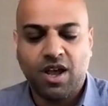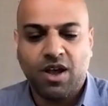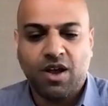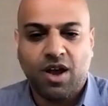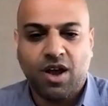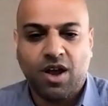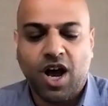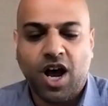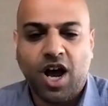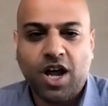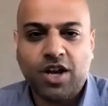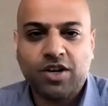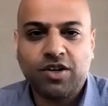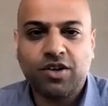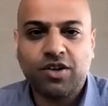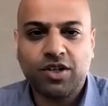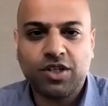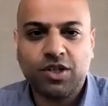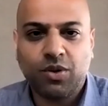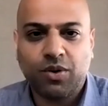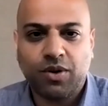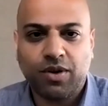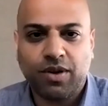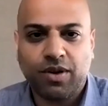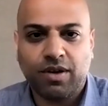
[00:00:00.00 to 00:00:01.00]
100
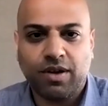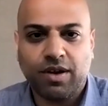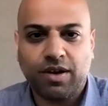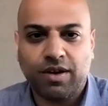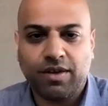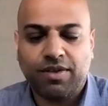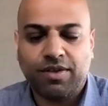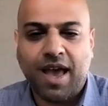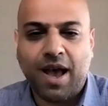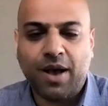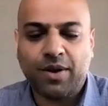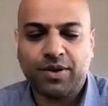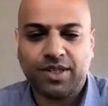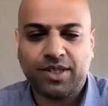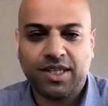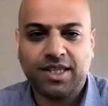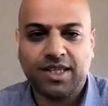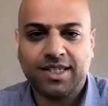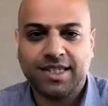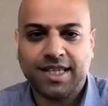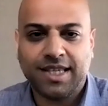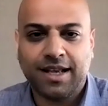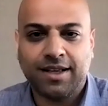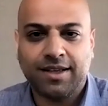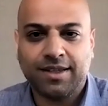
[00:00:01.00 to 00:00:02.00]
to 1,000
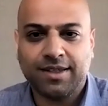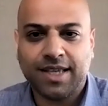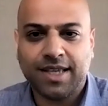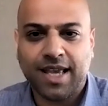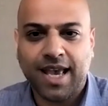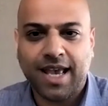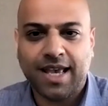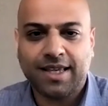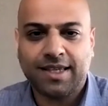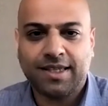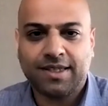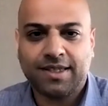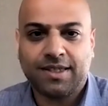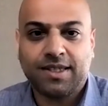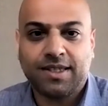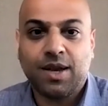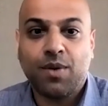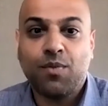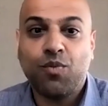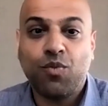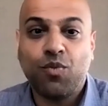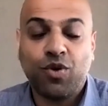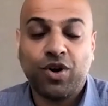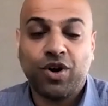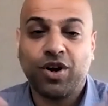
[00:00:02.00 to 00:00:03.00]
cells has
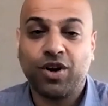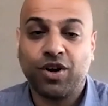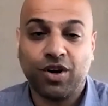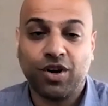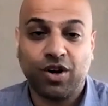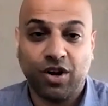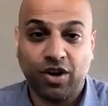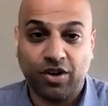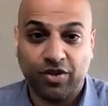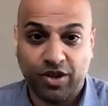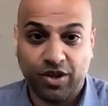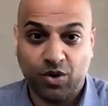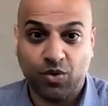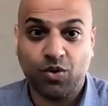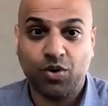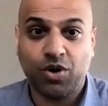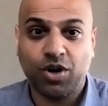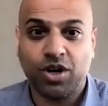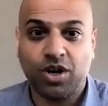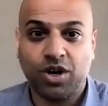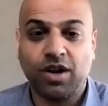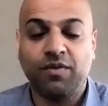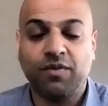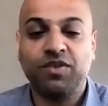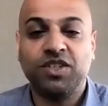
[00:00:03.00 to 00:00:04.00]
somewhere on the
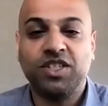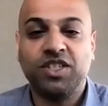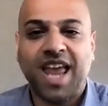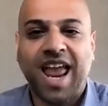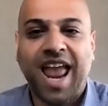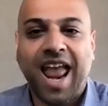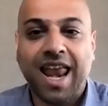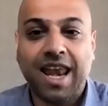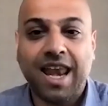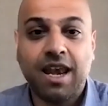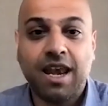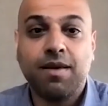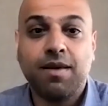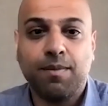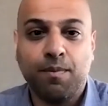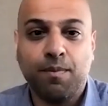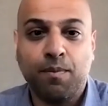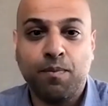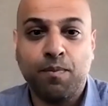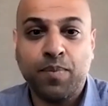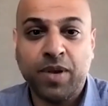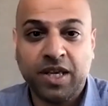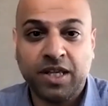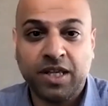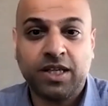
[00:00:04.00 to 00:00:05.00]
order of
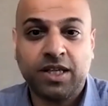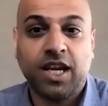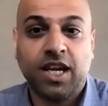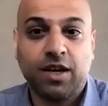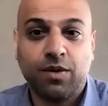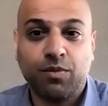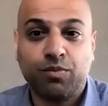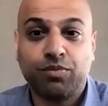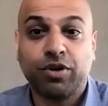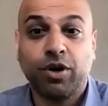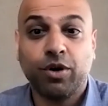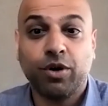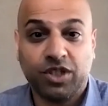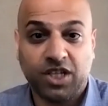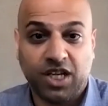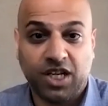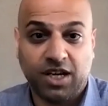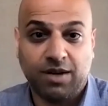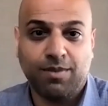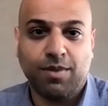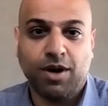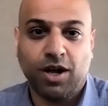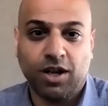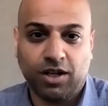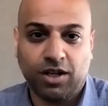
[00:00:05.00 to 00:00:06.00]
10 billion
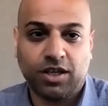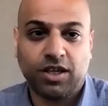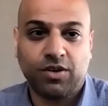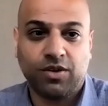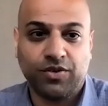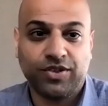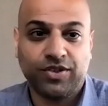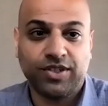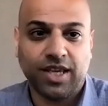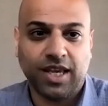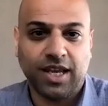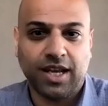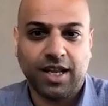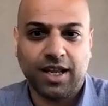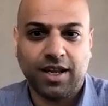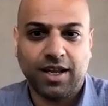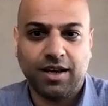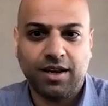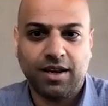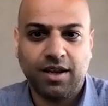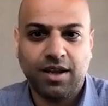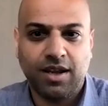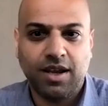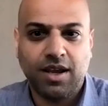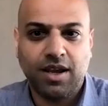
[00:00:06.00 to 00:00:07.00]
protein molecules in it.
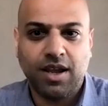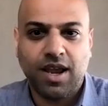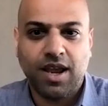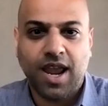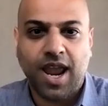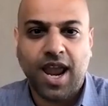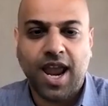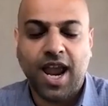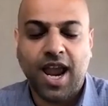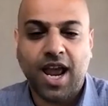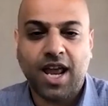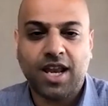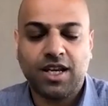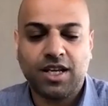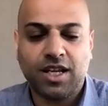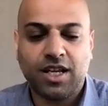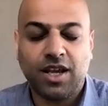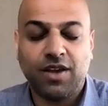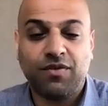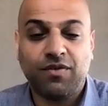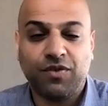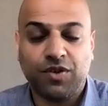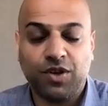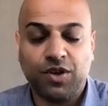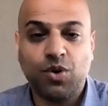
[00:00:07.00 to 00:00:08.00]
And
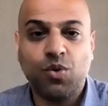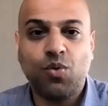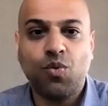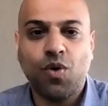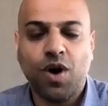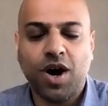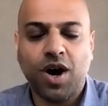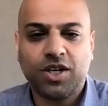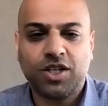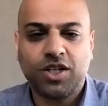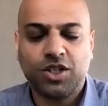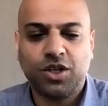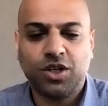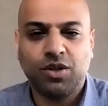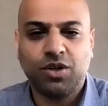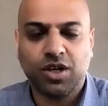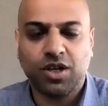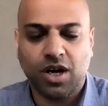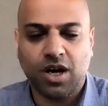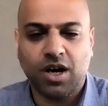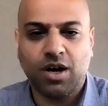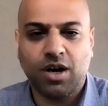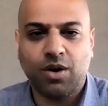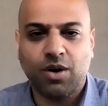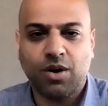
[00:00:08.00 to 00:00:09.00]
if you want to
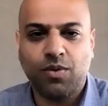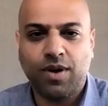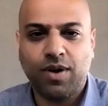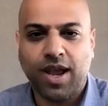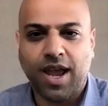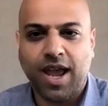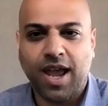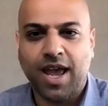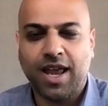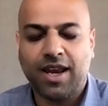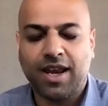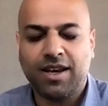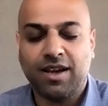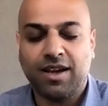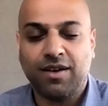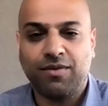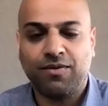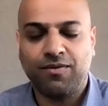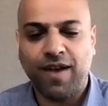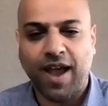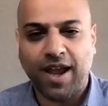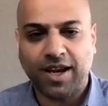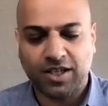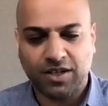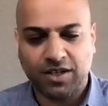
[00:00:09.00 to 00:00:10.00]
go and
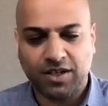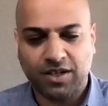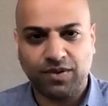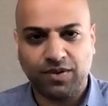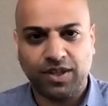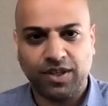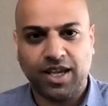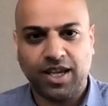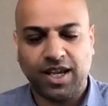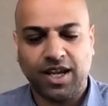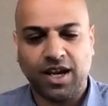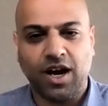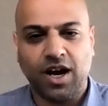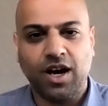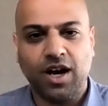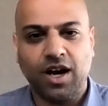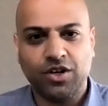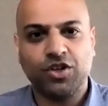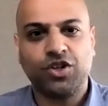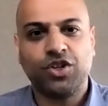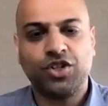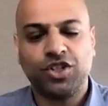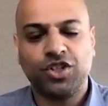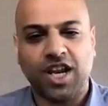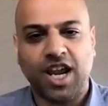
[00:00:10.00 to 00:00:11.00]
effectively
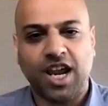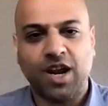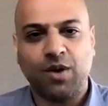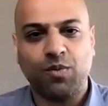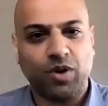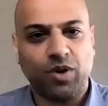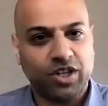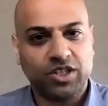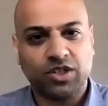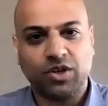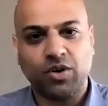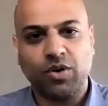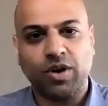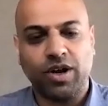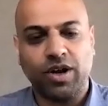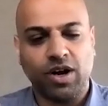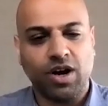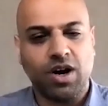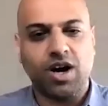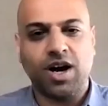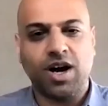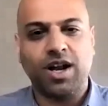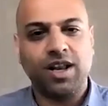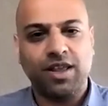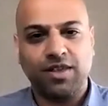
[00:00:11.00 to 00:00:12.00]
understand what's going
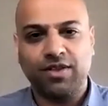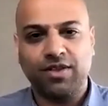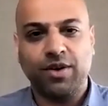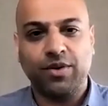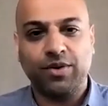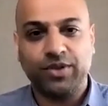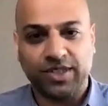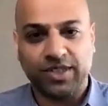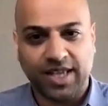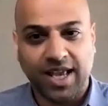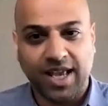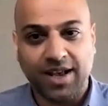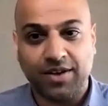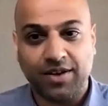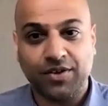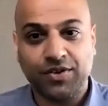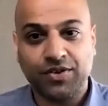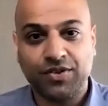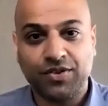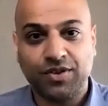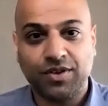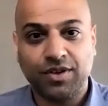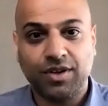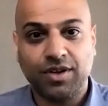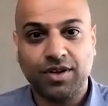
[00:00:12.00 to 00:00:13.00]
on in those cells,